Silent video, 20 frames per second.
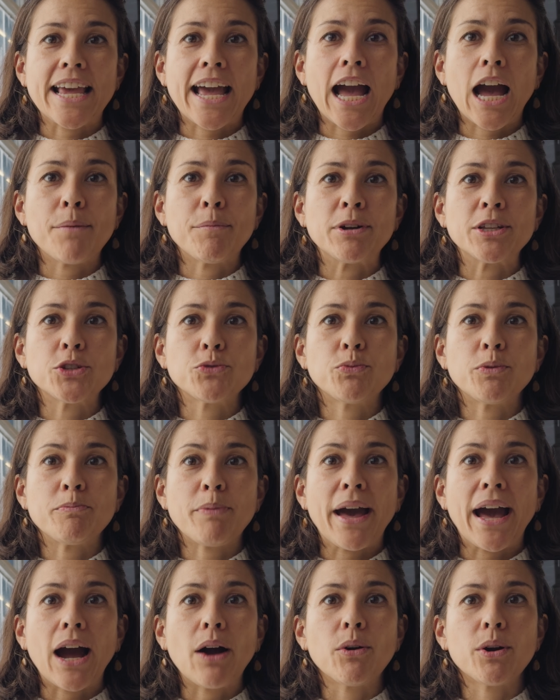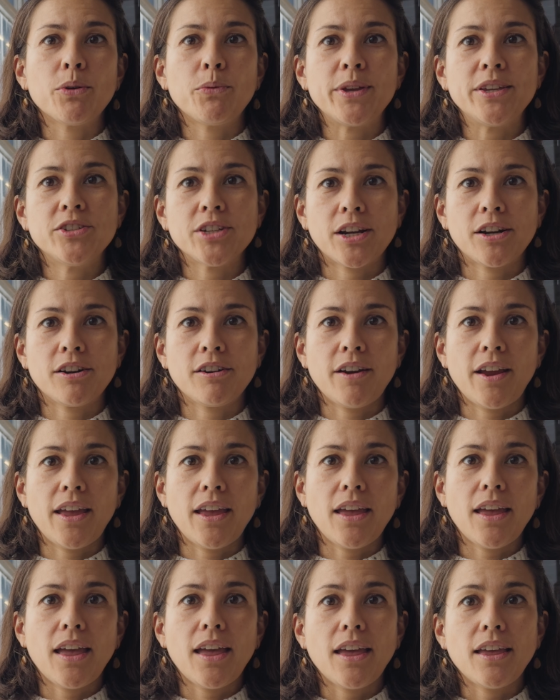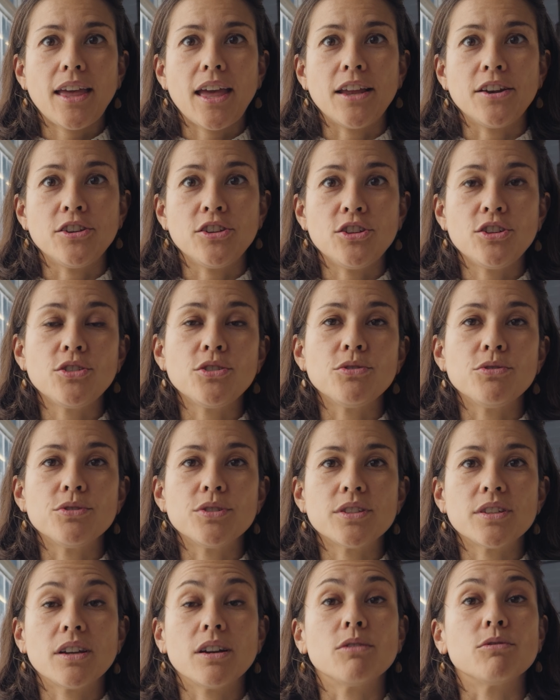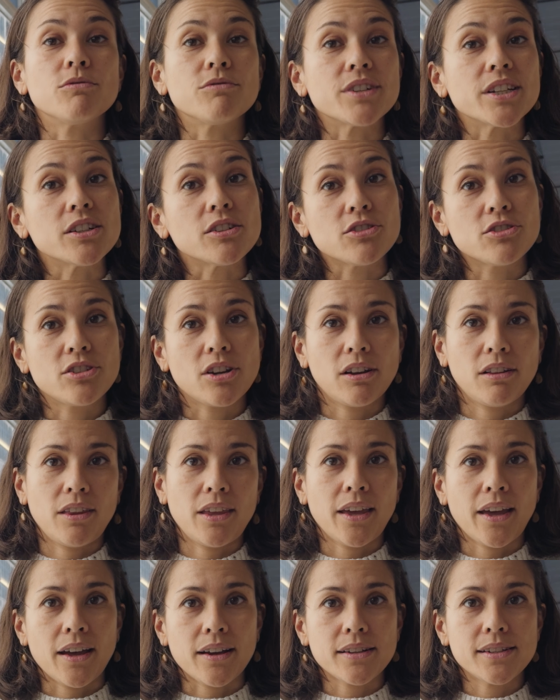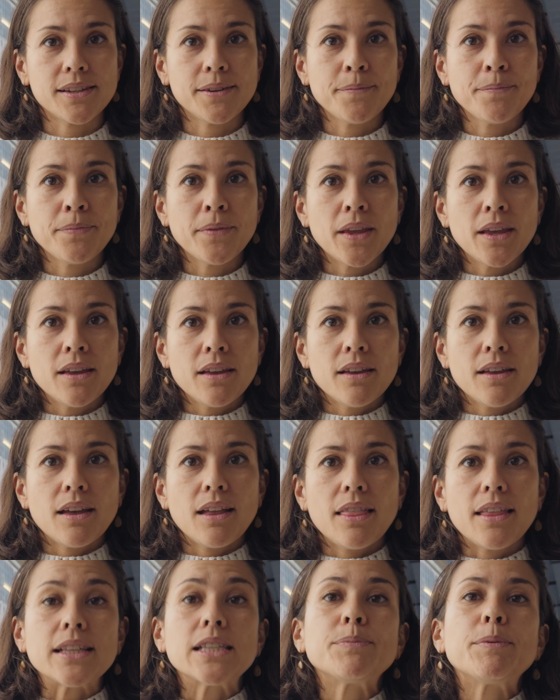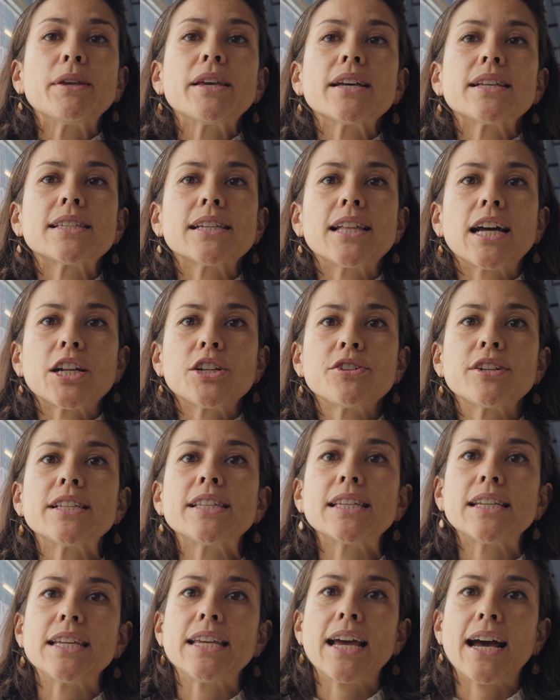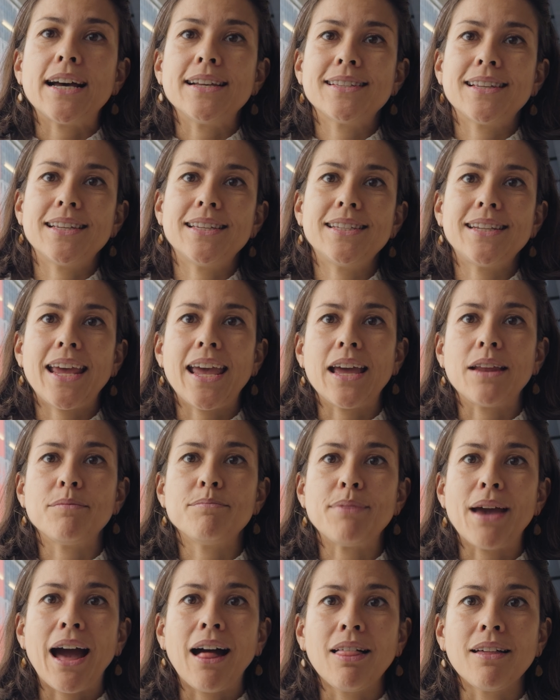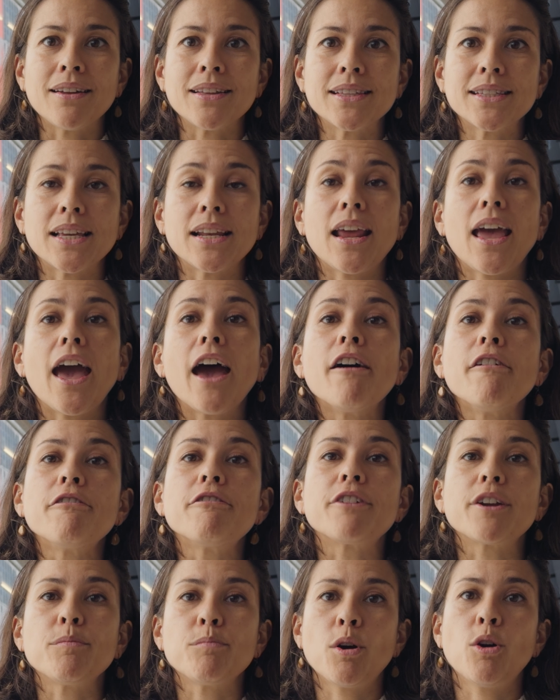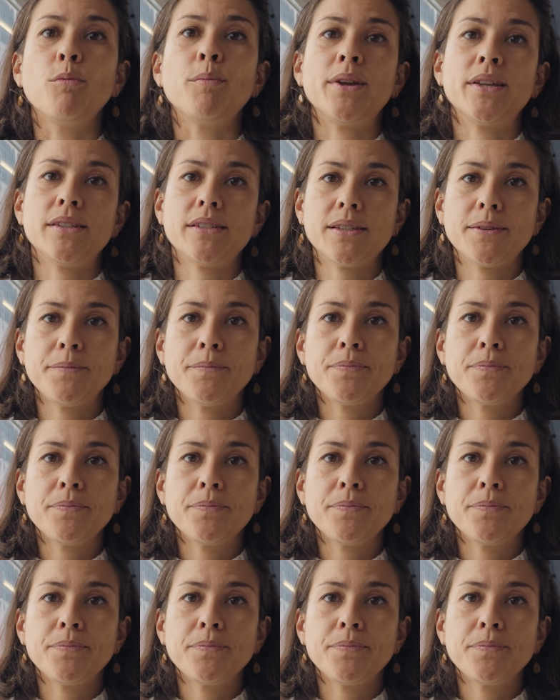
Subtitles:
how much power we generate and use a real juggling act. That's because electricity has to stay in balance at every moment.